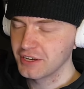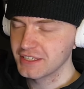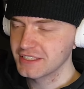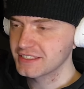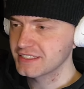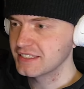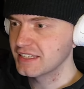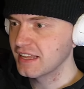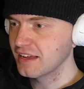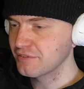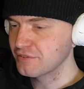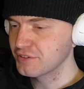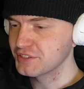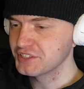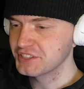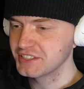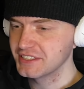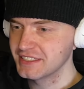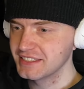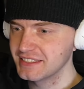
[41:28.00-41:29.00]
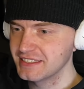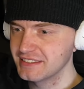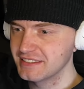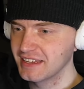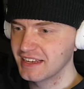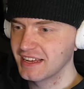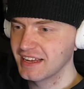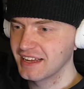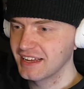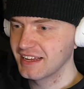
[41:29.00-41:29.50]
Oh, he's never seen
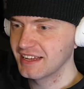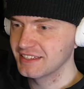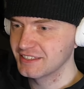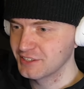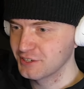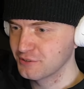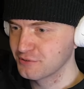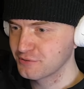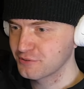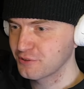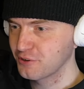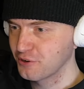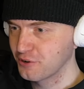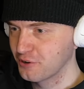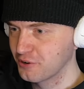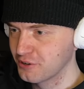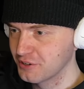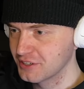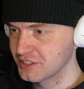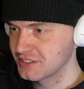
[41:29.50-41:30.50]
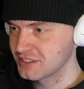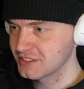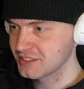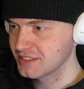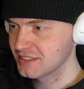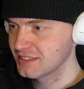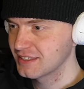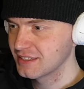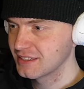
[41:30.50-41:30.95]
that. Of course.